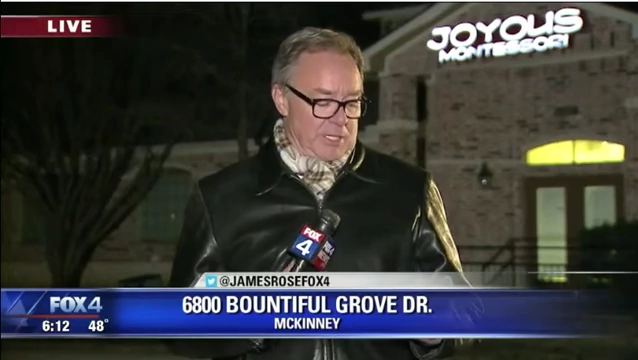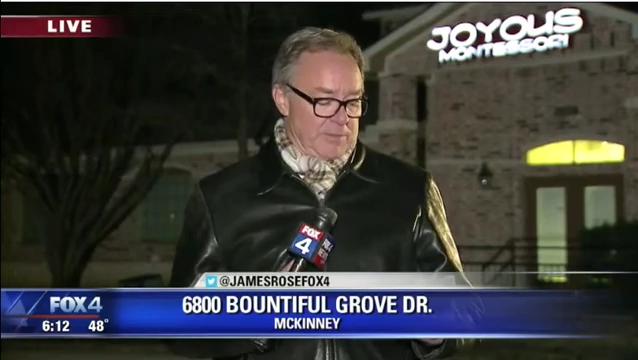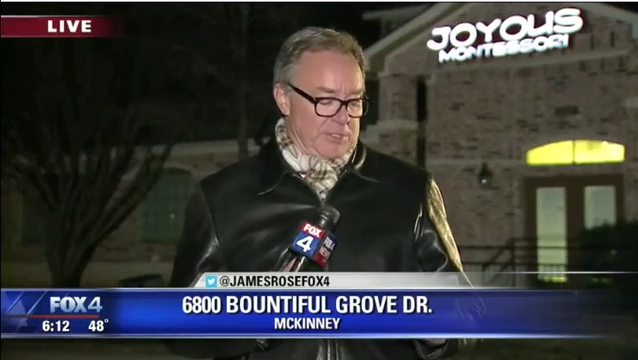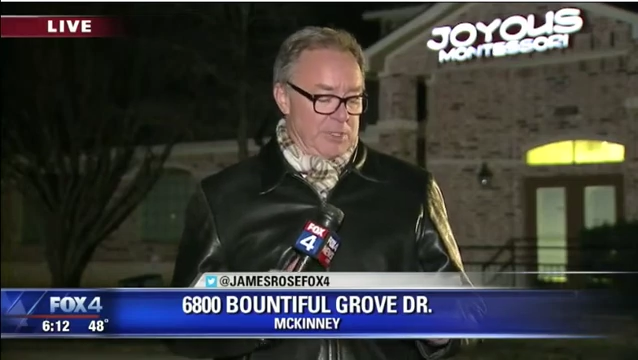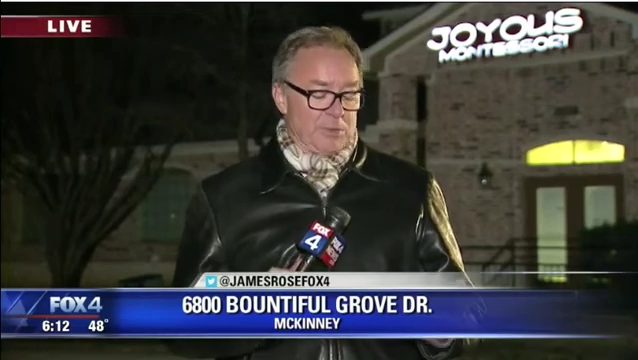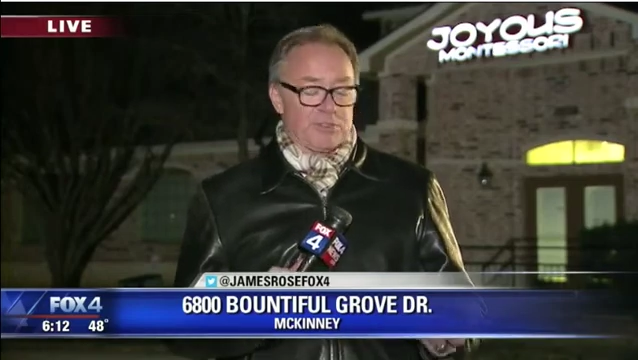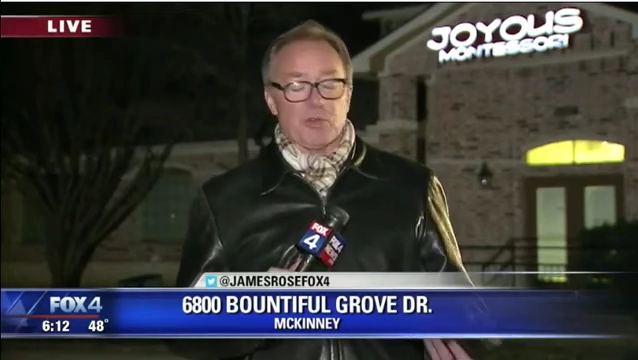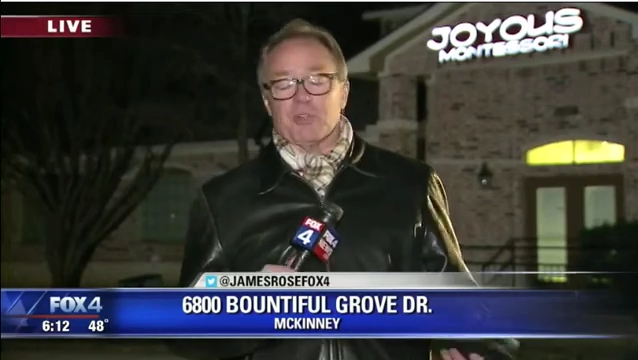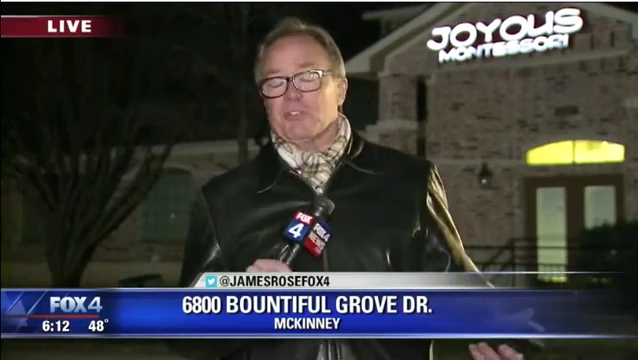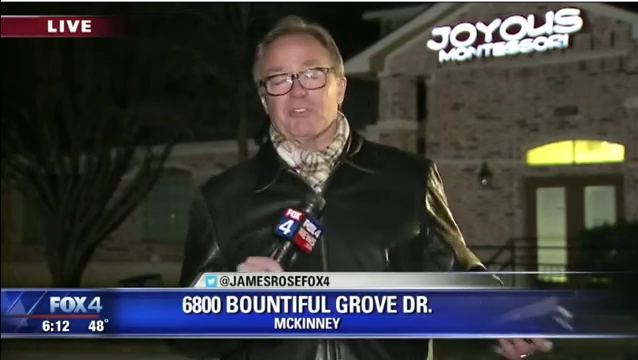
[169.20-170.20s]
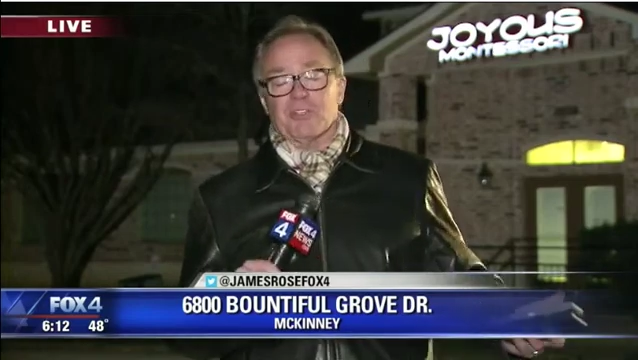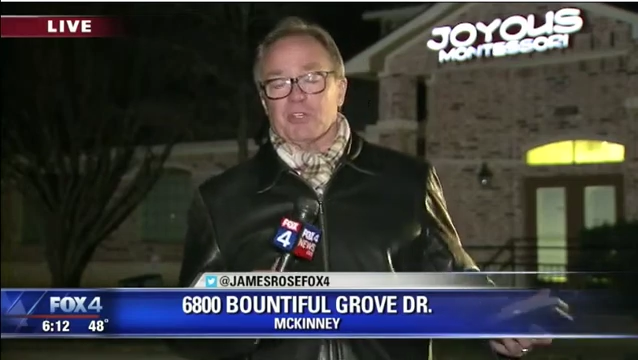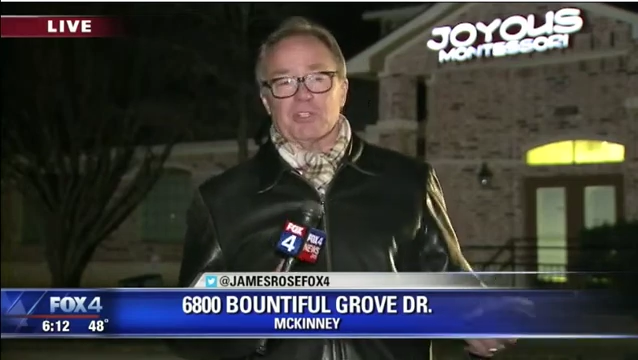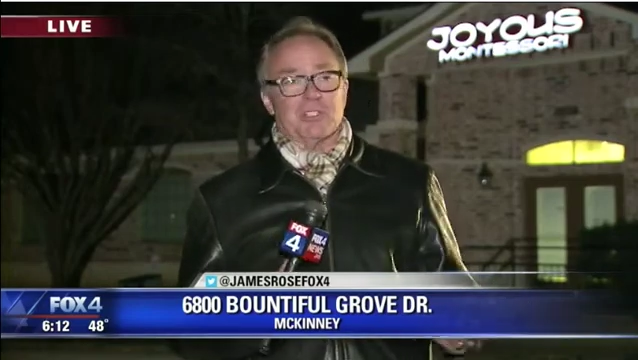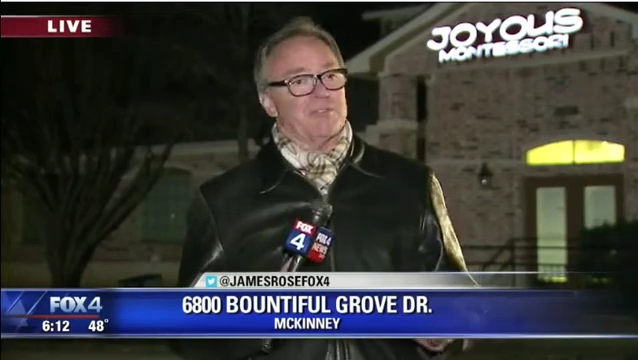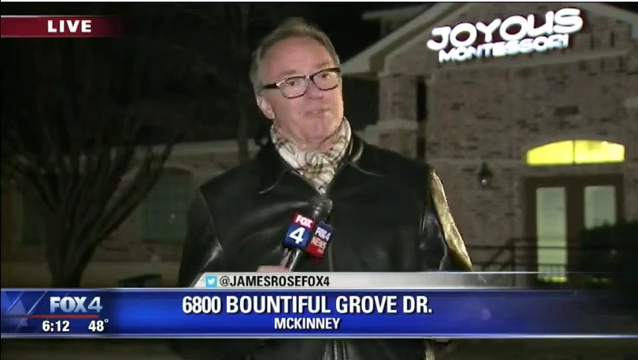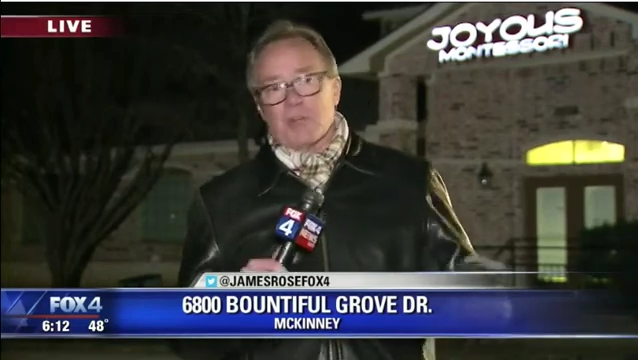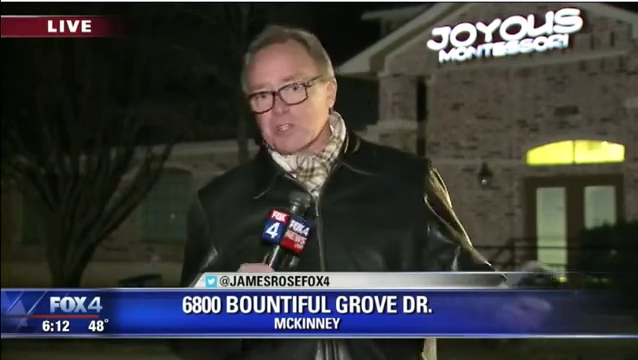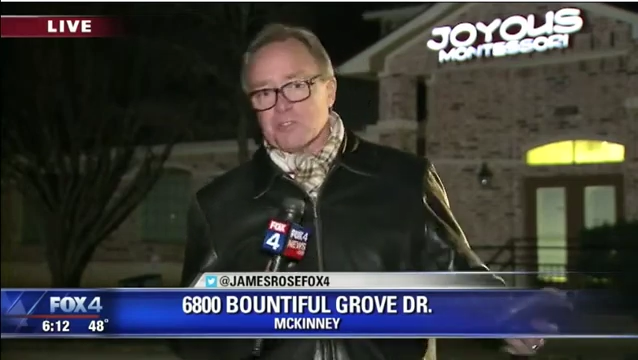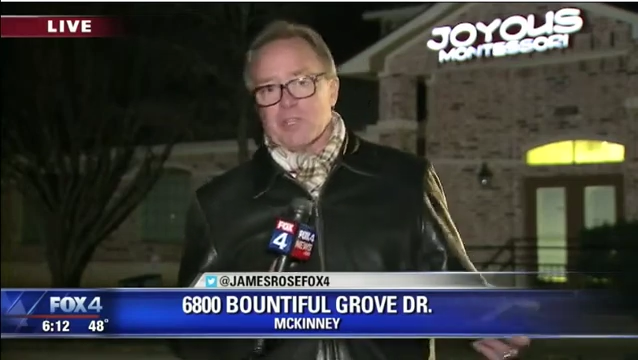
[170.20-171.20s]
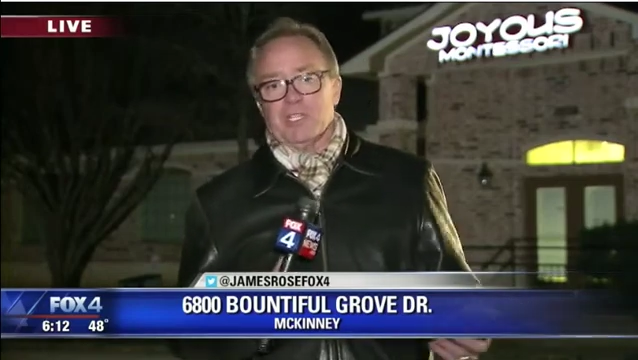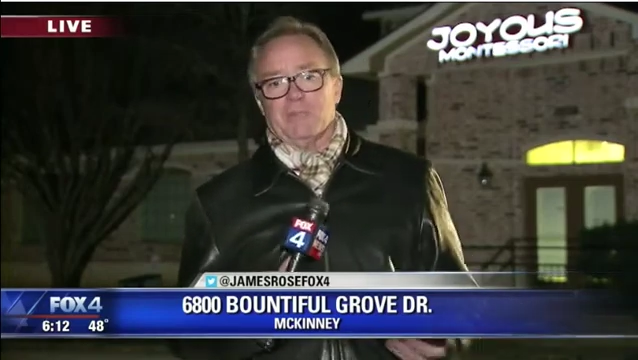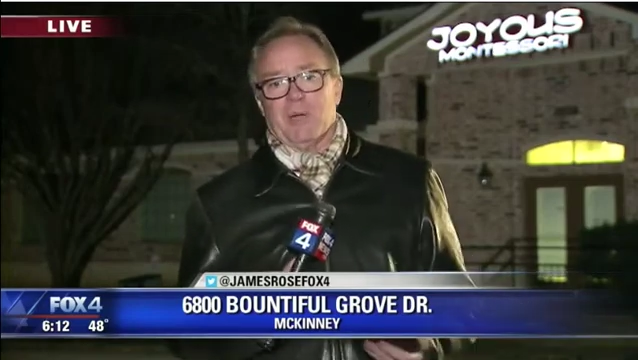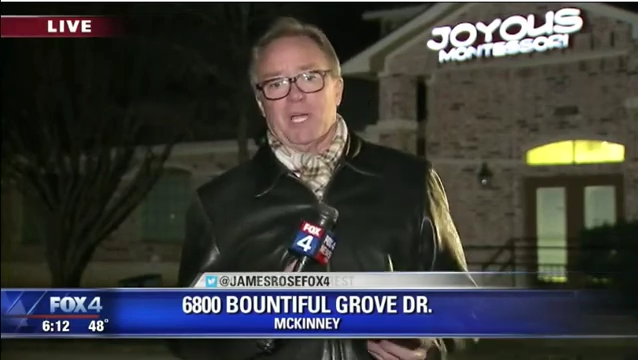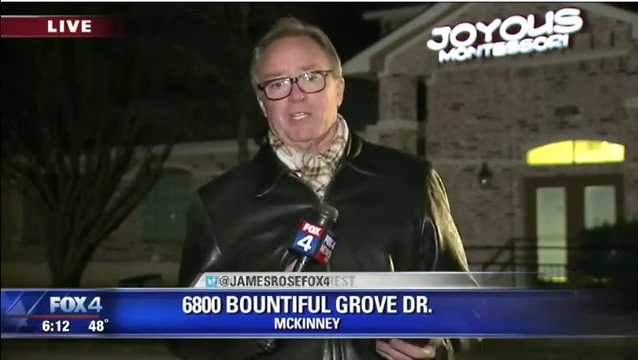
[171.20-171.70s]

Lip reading: She was so concerned and frustrated by